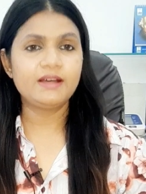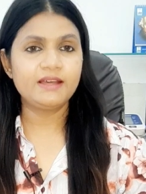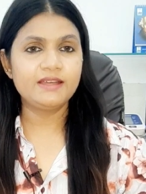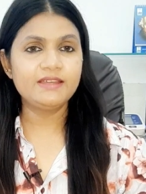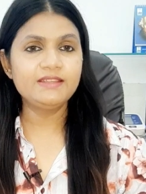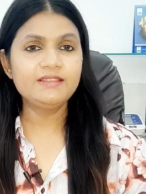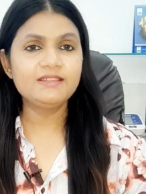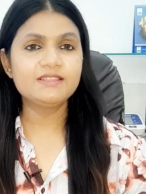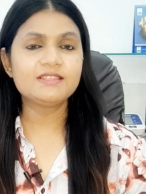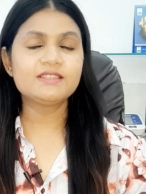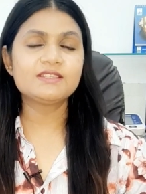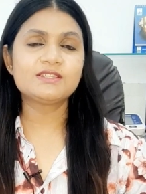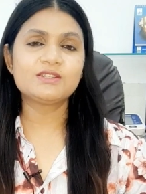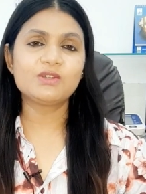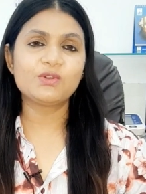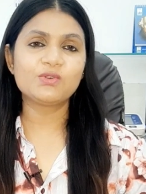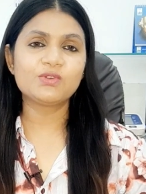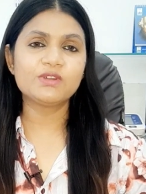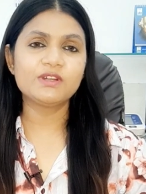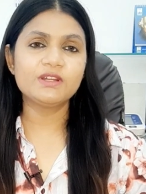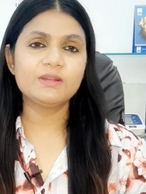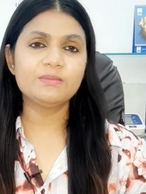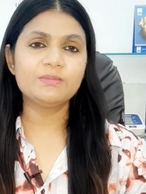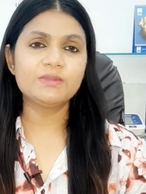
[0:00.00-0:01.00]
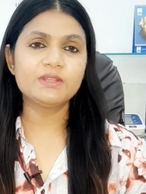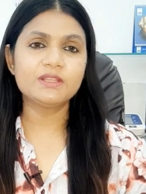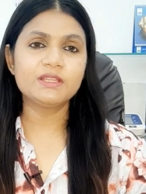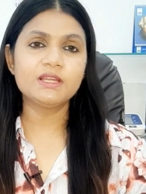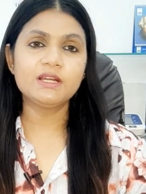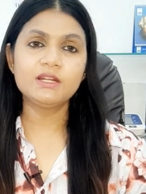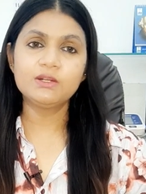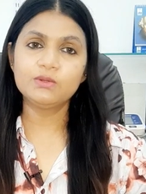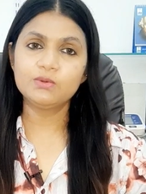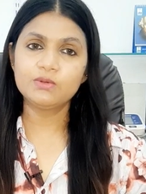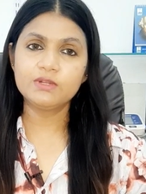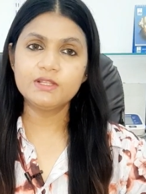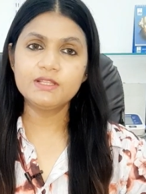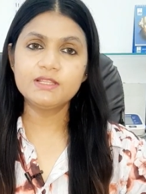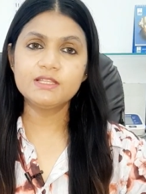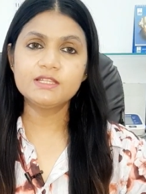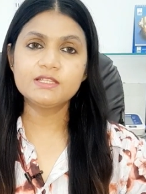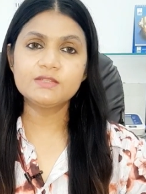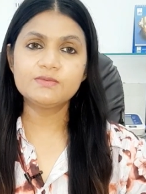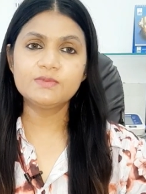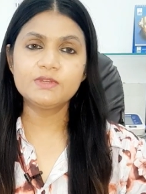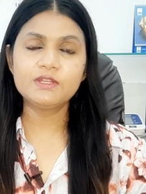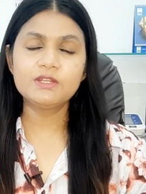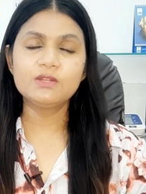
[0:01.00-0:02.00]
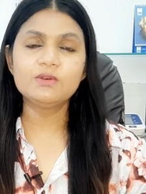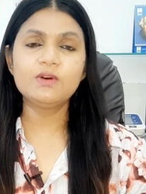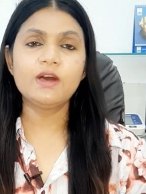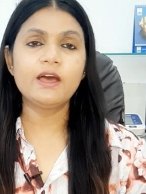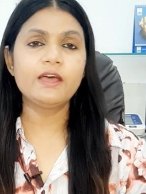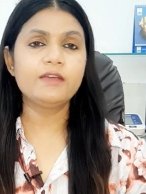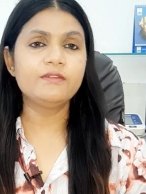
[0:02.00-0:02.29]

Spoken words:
Hi, this is Dr Namrata. Today in this video,